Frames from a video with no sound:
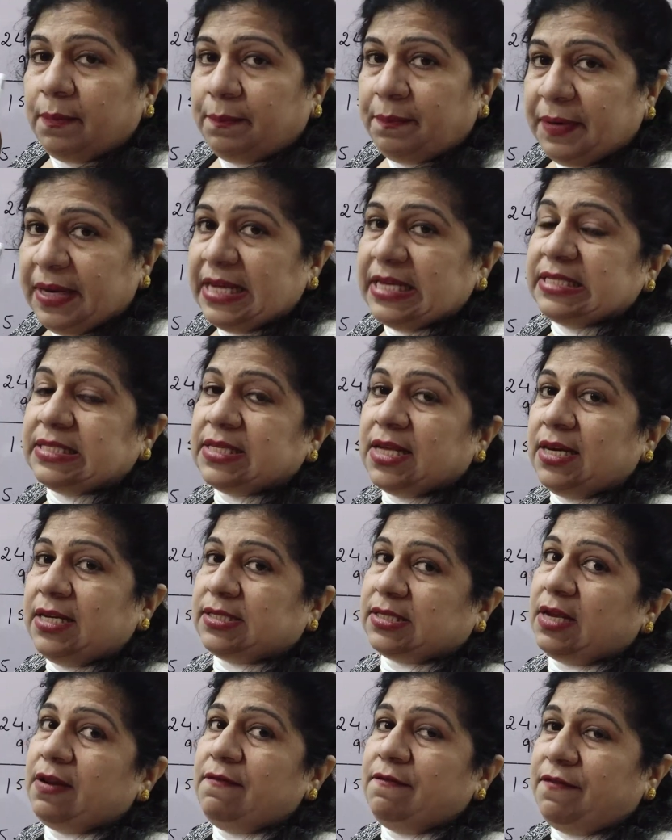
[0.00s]
Please
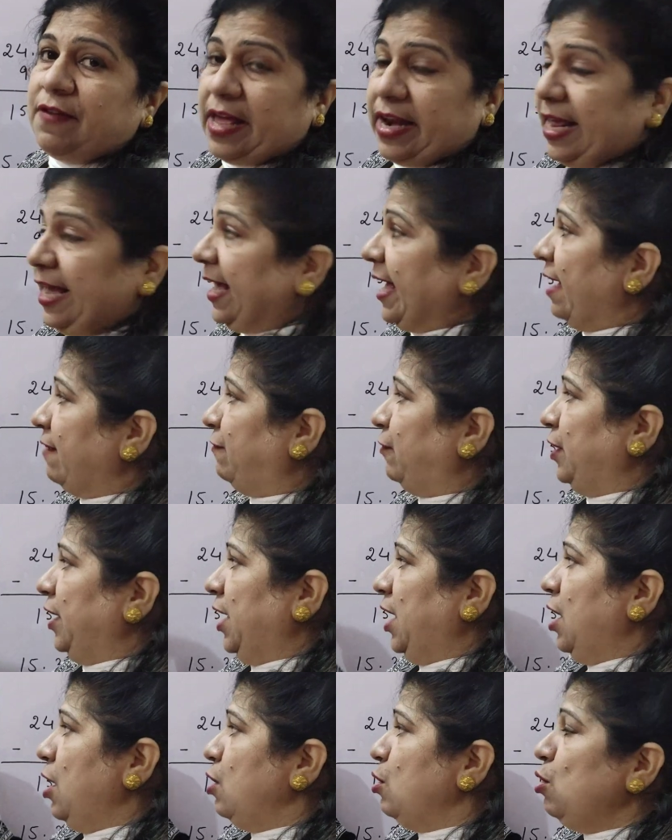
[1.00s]
listen very
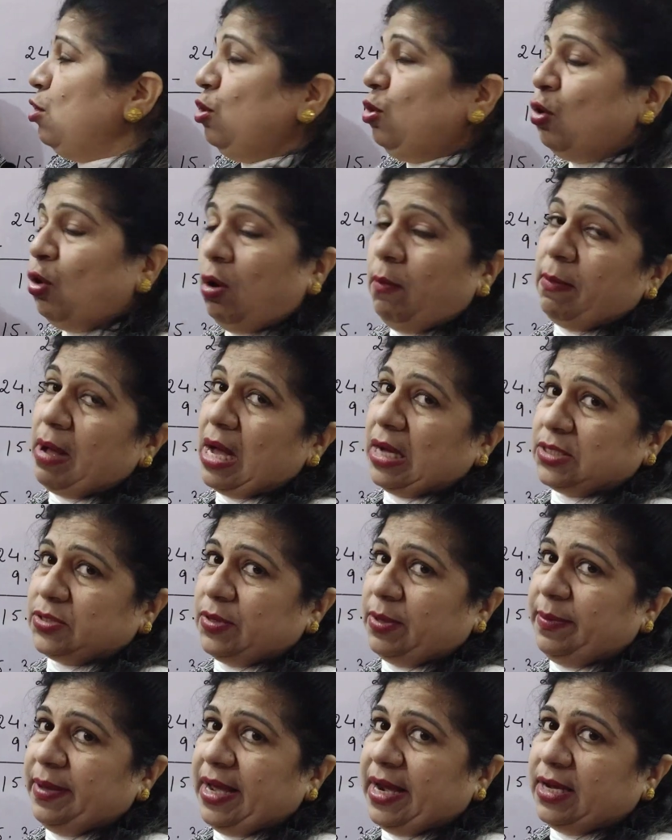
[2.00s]
carefully. No marks
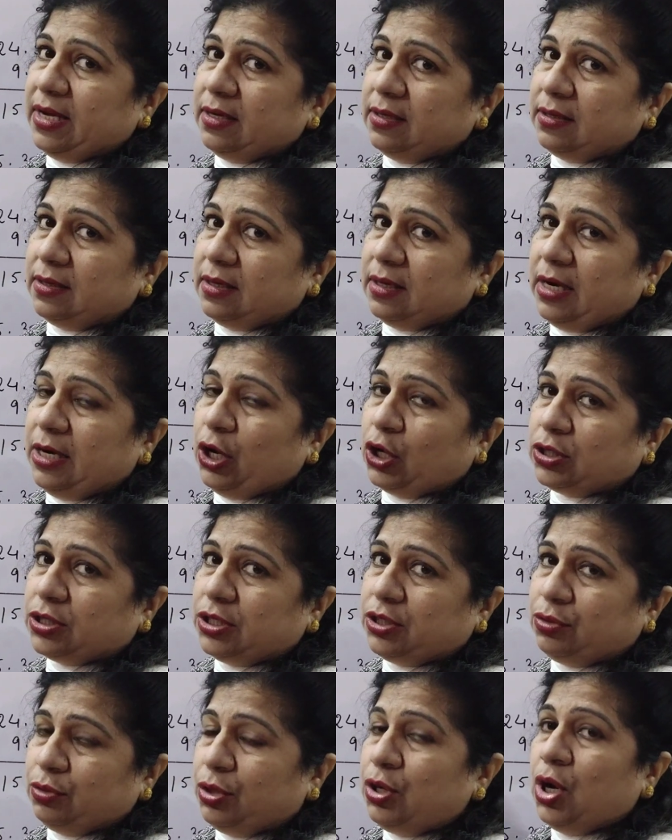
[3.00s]
will be
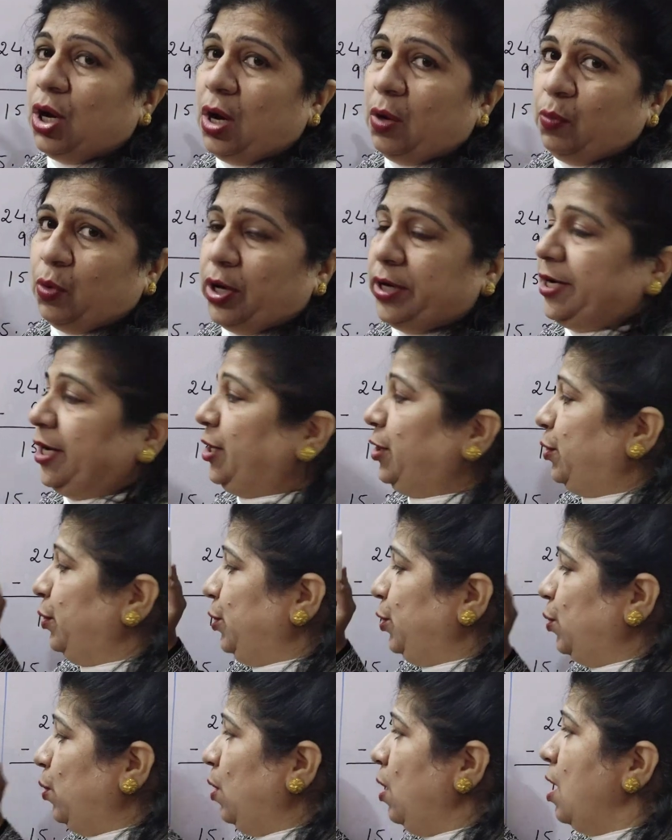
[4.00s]
allotted to you, awarded to
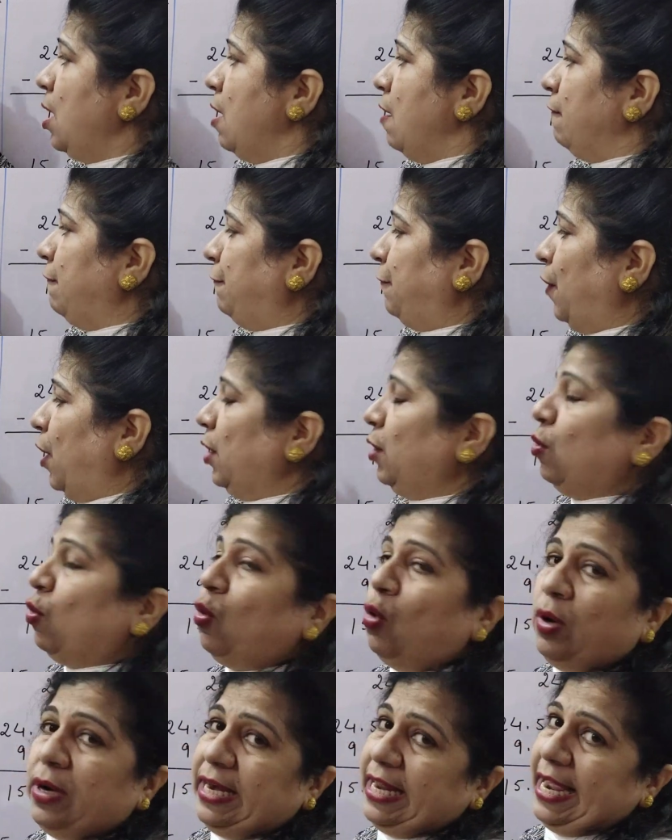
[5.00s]
you for
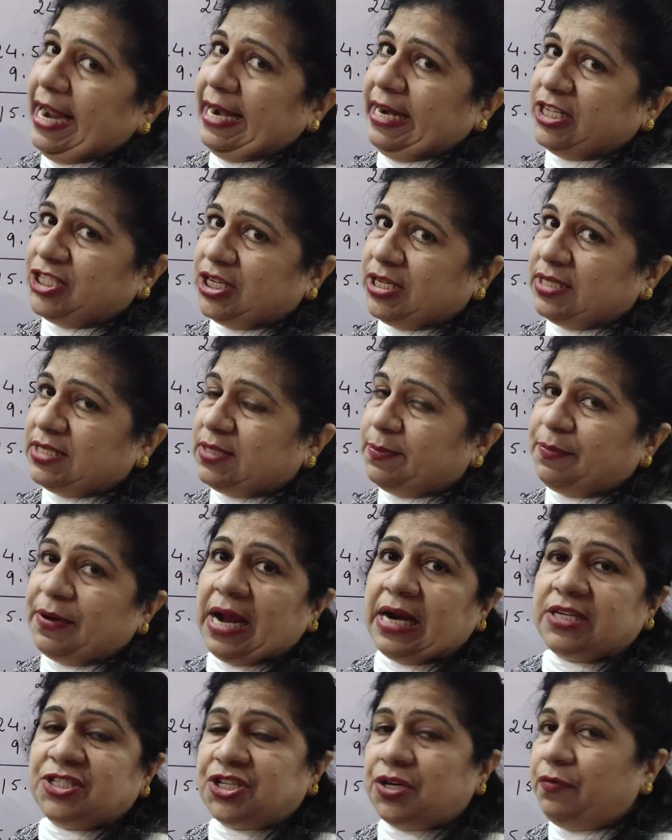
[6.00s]
only addition and
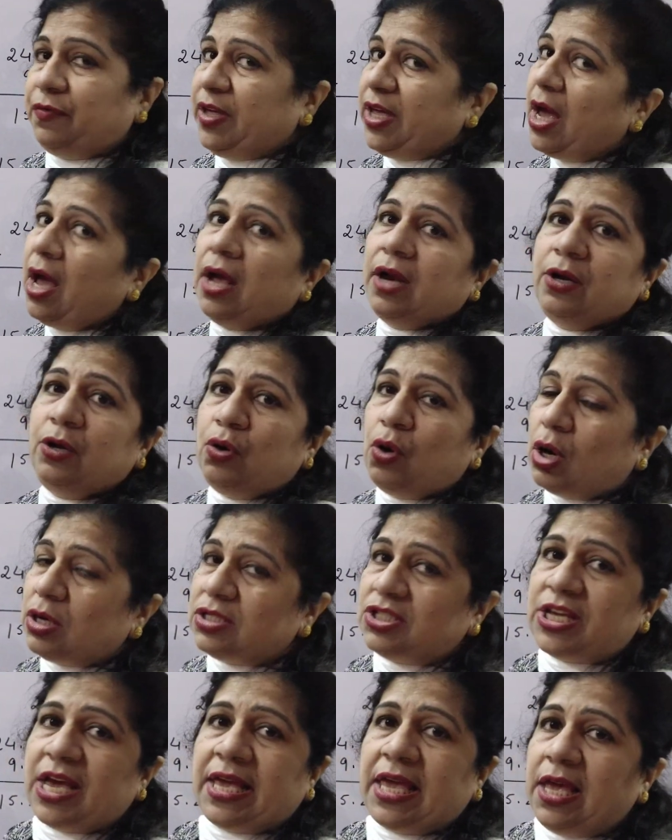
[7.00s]
subtraction. We are
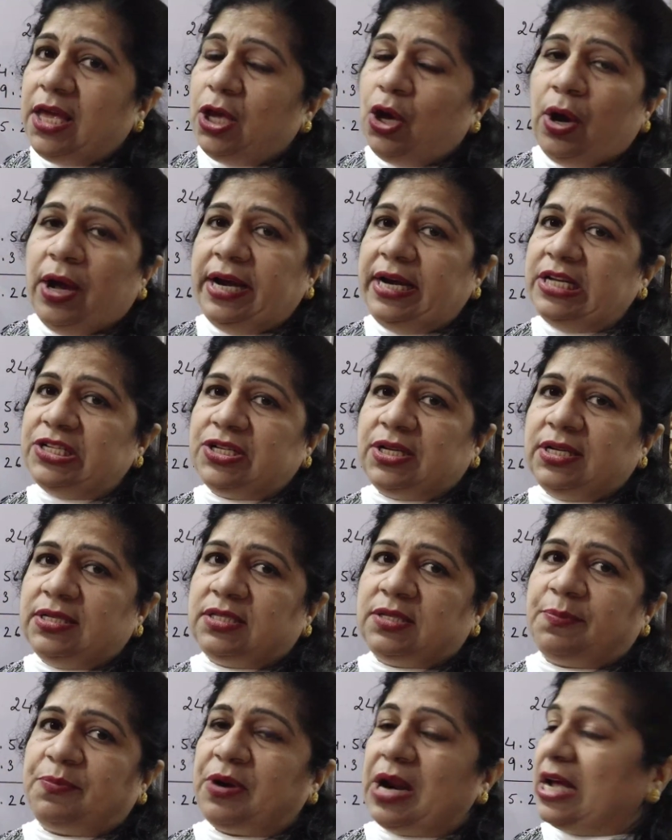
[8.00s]
not checking your addition and
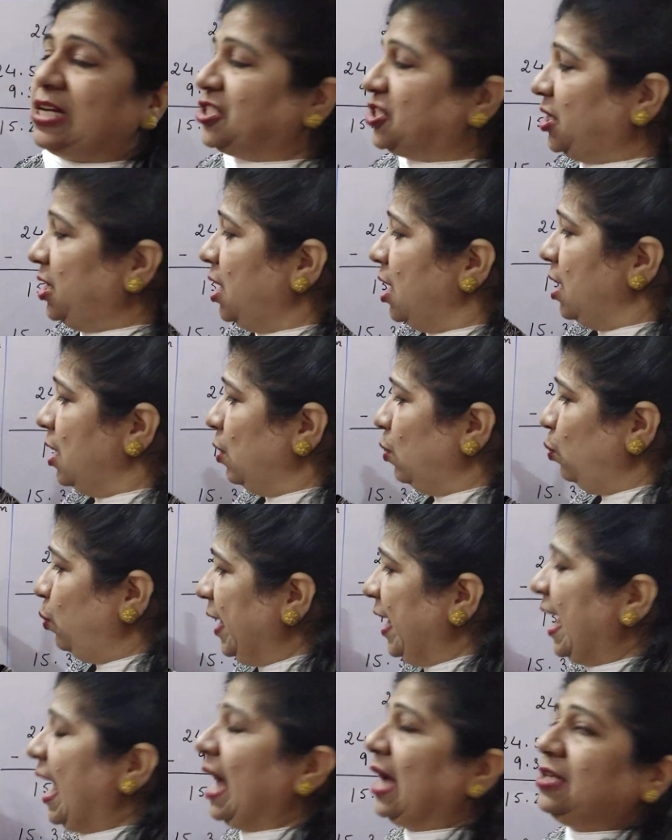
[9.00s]
subtraction.
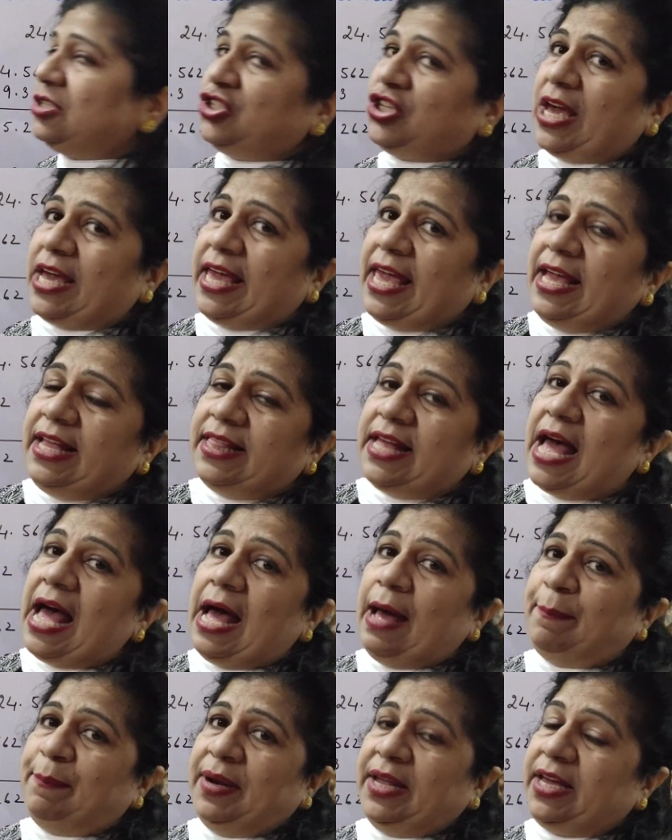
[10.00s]
We are checking the
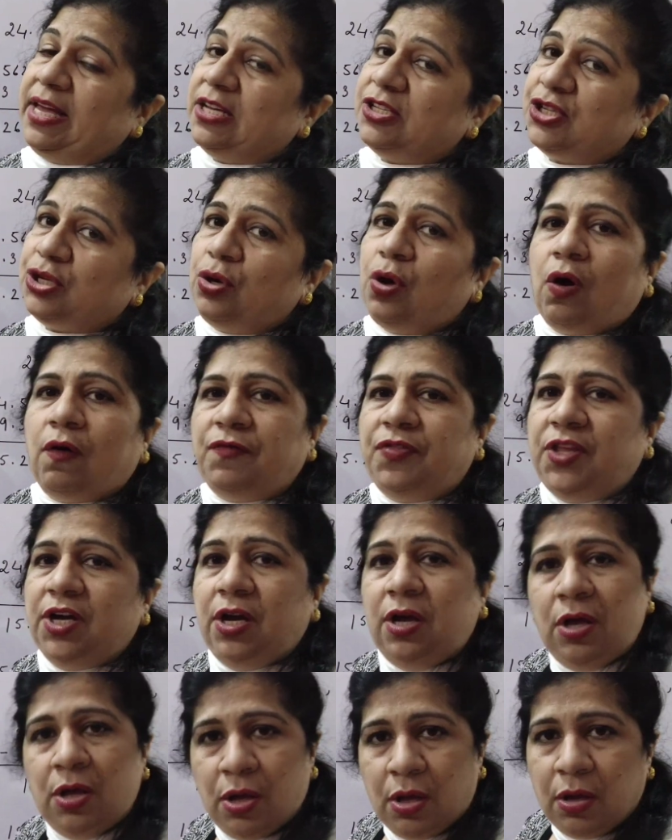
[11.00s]
application of
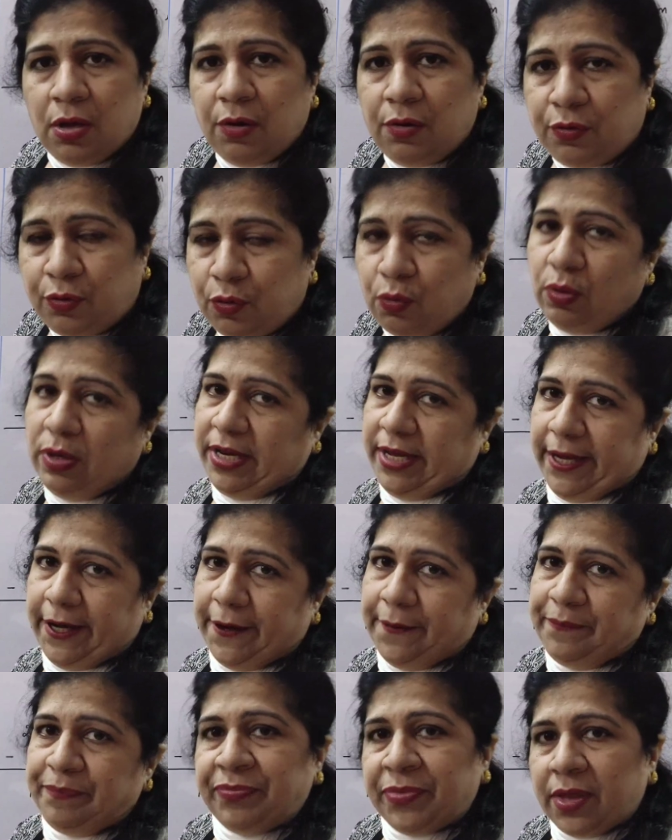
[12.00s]
the rule
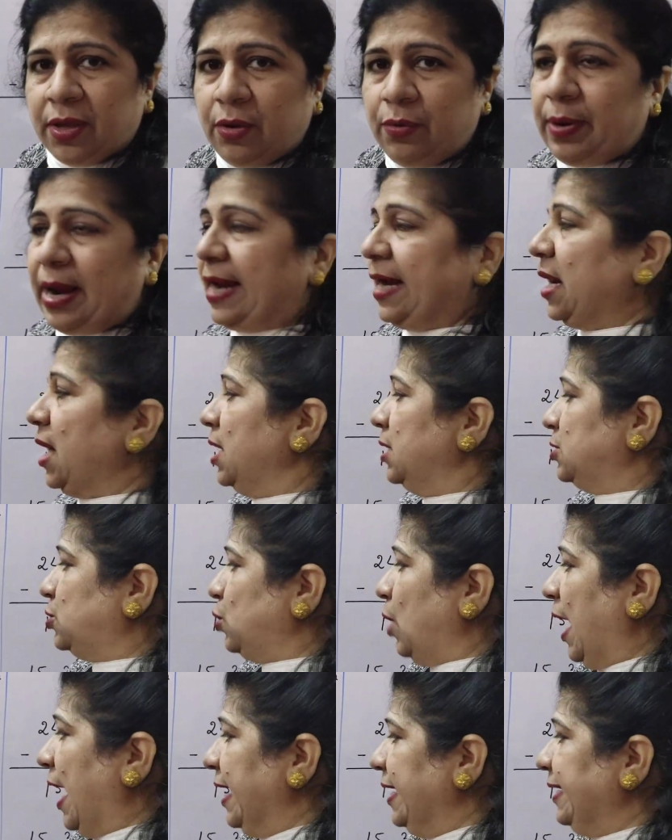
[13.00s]
here, right?
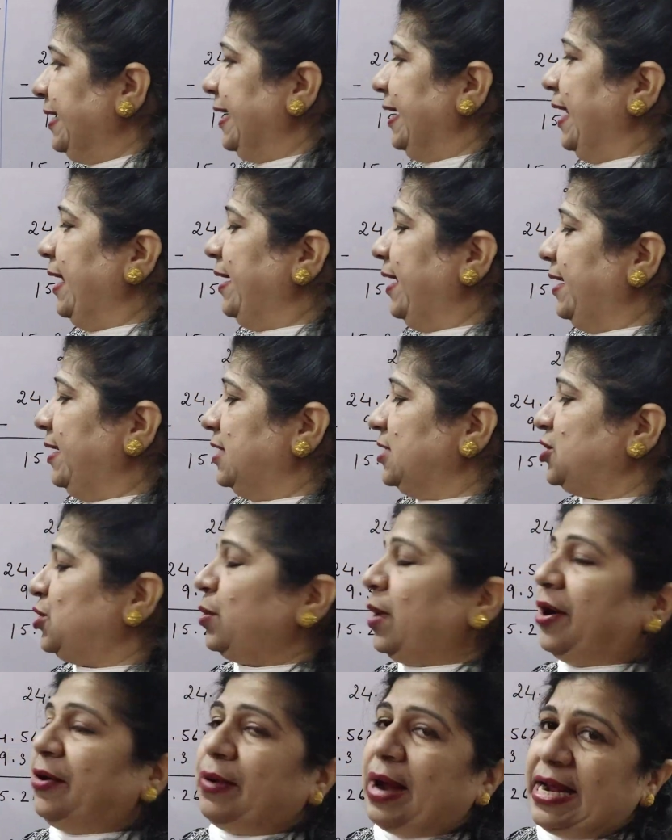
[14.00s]
So until and unless
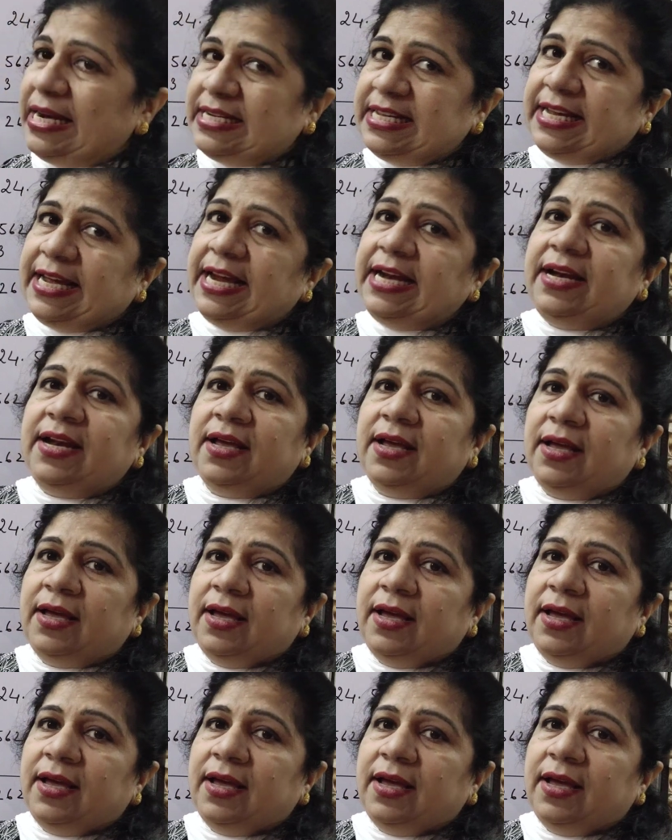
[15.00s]
you are writing it